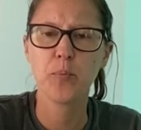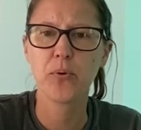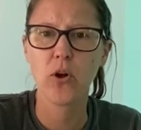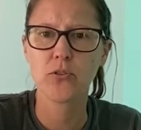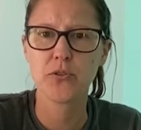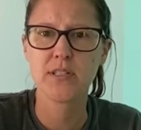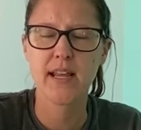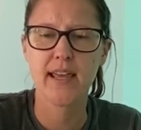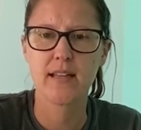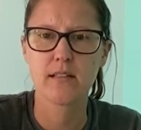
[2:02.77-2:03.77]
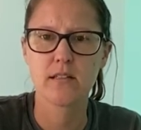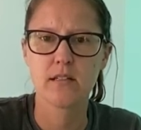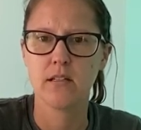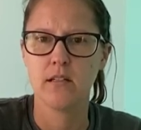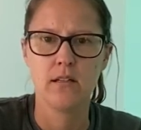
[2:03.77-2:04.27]
produce
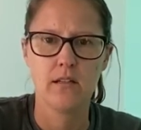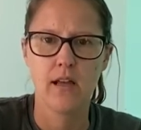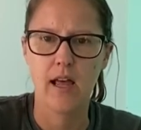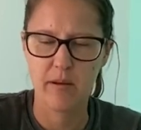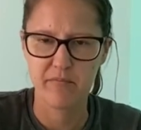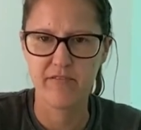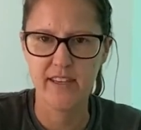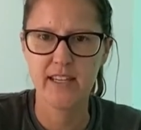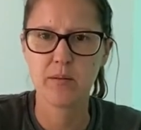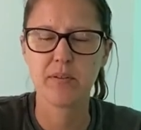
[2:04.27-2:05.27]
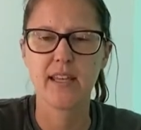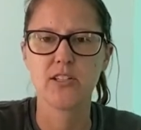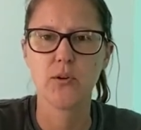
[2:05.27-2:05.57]
stands. I'm vegan, but they do